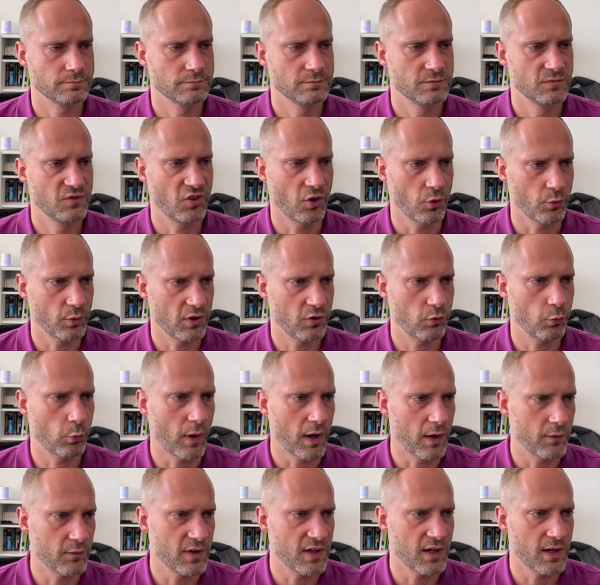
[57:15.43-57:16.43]
So that's
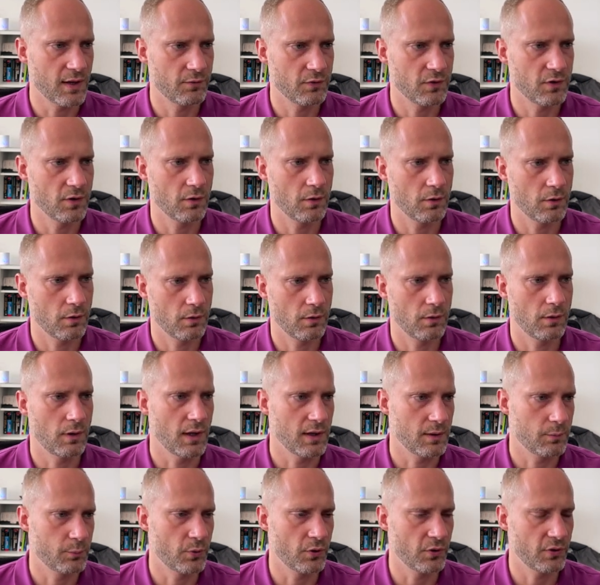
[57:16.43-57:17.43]
why we have
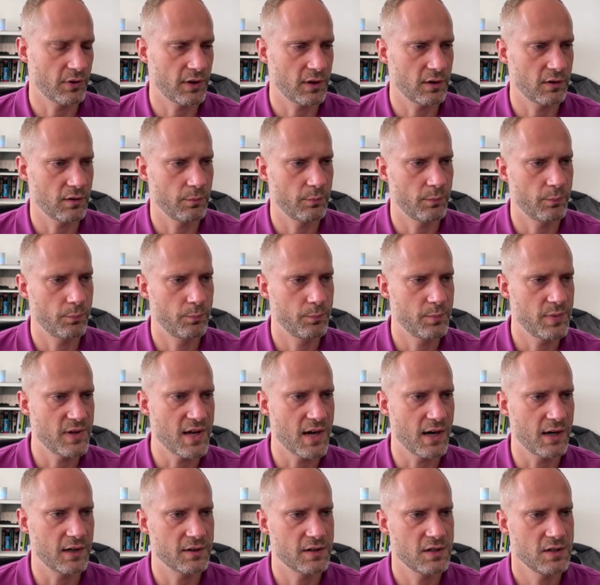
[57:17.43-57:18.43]
to protect the
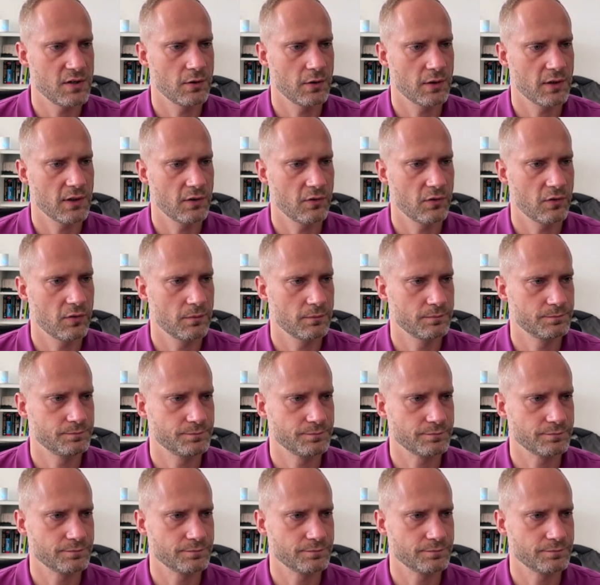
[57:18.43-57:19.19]
PRT tokens.